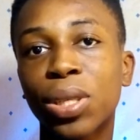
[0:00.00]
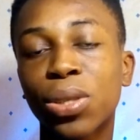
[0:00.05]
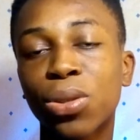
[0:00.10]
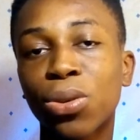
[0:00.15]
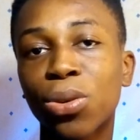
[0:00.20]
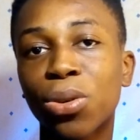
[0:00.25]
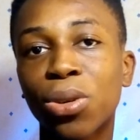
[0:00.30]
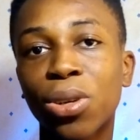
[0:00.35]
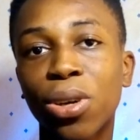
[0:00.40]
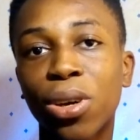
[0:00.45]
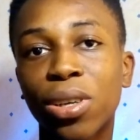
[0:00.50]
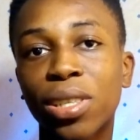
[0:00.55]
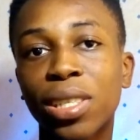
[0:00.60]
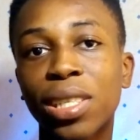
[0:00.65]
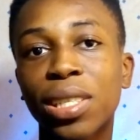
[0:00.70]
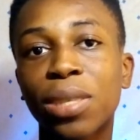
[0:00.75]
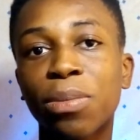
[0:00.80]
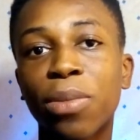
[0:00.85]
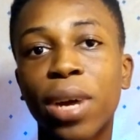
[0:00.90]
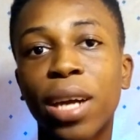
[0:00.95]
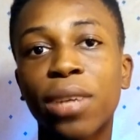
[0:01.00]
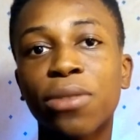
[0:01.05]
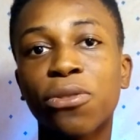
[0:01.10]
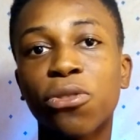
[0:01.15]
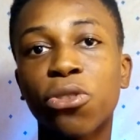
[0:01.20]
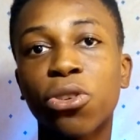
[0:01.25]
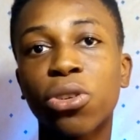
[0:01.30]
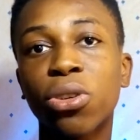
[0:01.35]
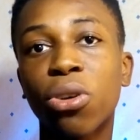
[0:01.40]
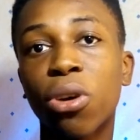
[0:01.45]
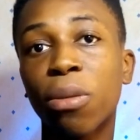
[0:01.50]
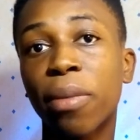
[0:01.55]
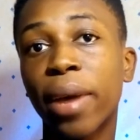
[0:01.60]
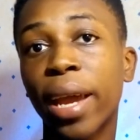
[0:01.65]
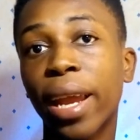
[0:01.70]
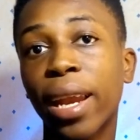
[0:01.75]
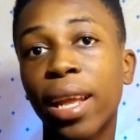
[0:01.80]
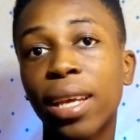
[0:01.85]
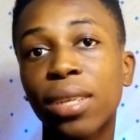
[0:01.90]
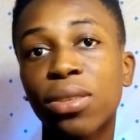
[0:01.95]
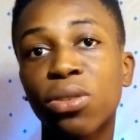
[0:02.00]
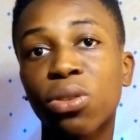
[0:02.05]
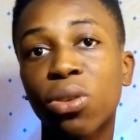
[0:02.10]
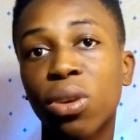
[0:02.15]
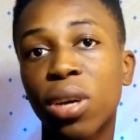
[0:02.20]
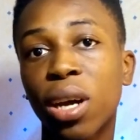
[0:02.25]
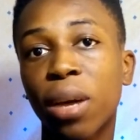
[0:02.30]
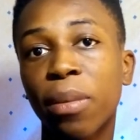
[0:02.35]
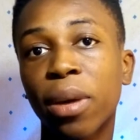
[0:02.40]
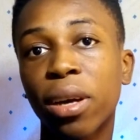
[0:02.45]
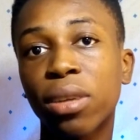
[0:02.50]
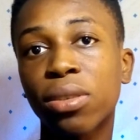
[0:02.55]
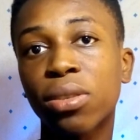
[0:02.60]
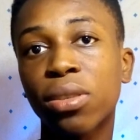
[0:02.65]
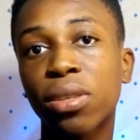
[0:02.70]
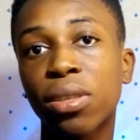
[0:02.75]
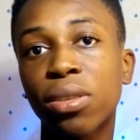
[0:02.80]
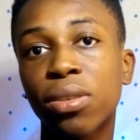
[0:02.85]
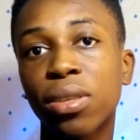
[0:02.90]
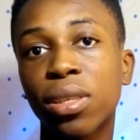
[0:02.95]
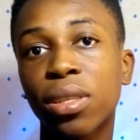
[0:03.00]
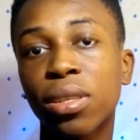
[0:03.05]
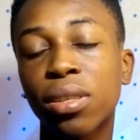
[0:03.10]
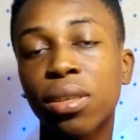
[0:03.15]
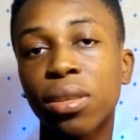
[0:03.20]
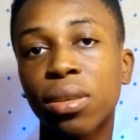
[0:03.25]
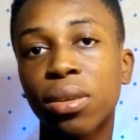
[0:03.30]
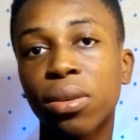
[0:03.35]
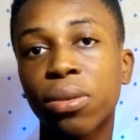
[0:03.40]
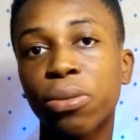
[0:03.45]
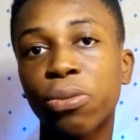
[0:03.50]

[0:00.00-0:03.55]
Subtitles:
story on this smartphone on my Let's Talk About series,